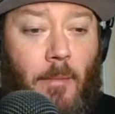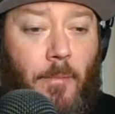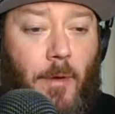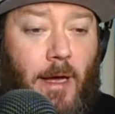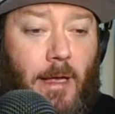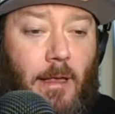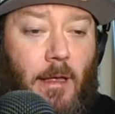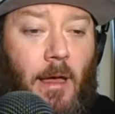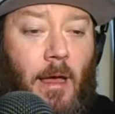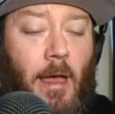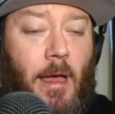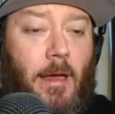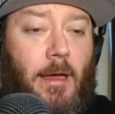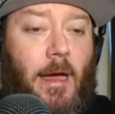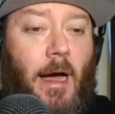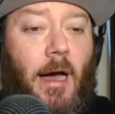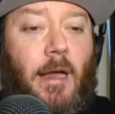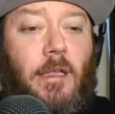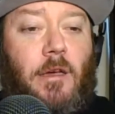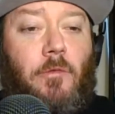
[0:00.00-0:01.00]
But
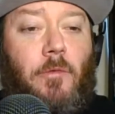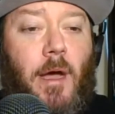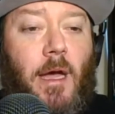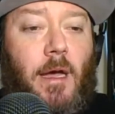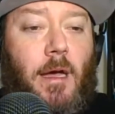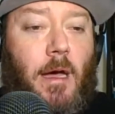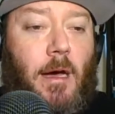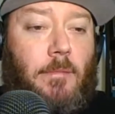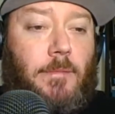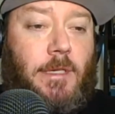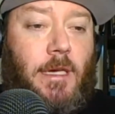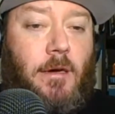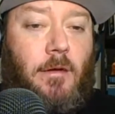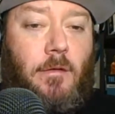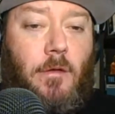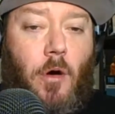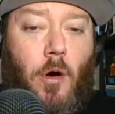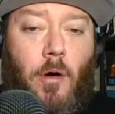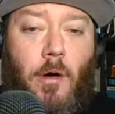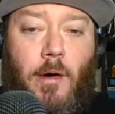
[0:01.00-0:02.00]
Kylie Rae comes
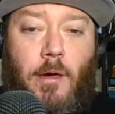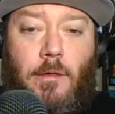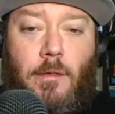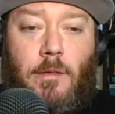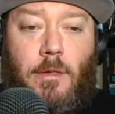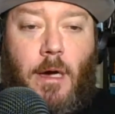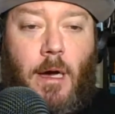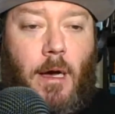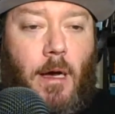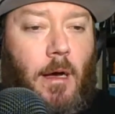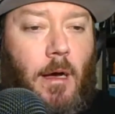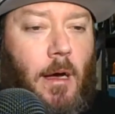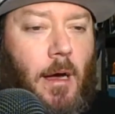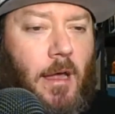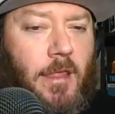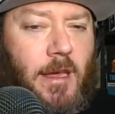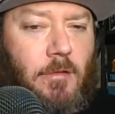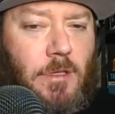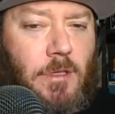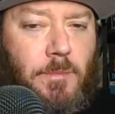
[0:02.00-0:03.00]
out on,
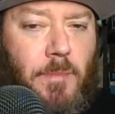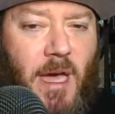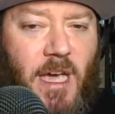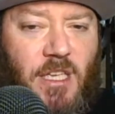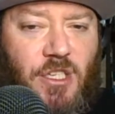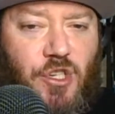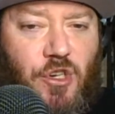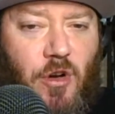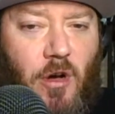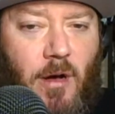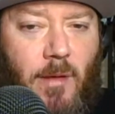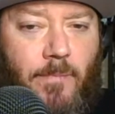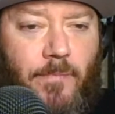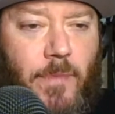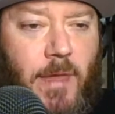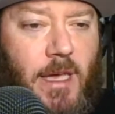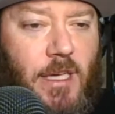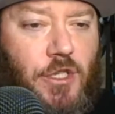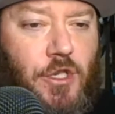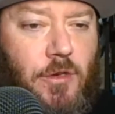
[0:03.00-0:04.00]
I think it was Patreon,
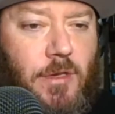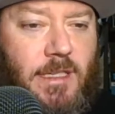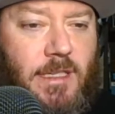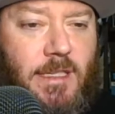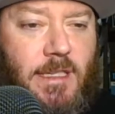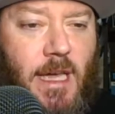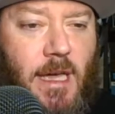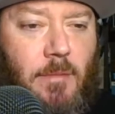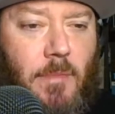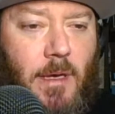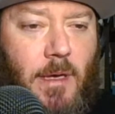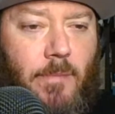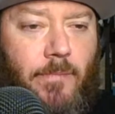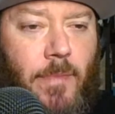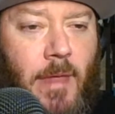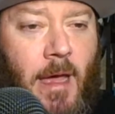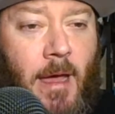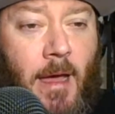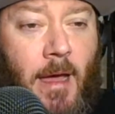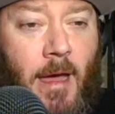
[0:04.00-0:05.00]
issued a
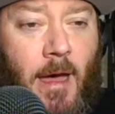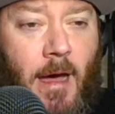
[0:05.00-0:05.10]
statement